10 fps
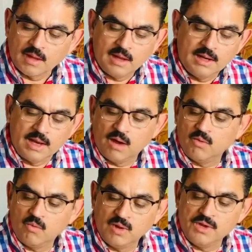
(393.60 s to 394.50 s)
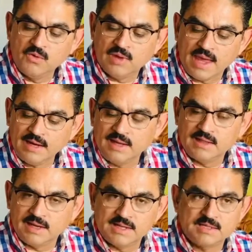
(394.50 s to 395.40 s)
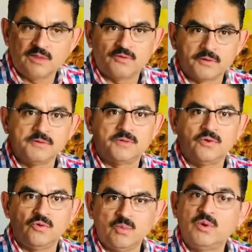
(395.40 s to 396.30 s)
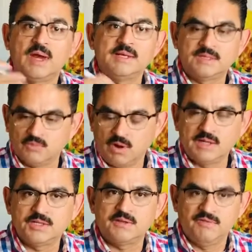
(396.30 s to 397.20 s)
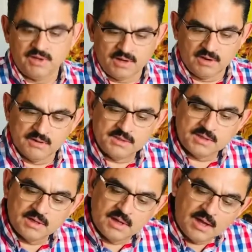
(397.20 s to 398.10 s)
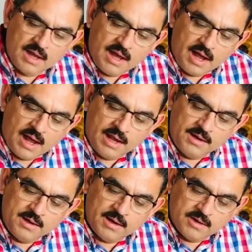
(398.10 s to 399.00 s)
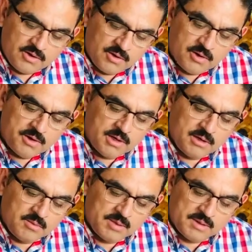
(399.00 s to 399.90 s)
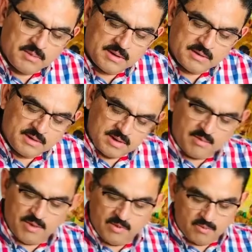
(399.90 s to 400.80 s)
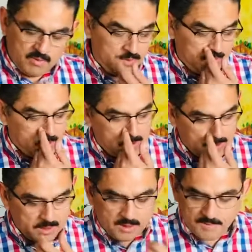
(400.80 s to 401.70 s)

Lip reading: Now, when you can get the lesson through Zoom, you guys watch the videos and you learn a little bit about what we're doing, okay?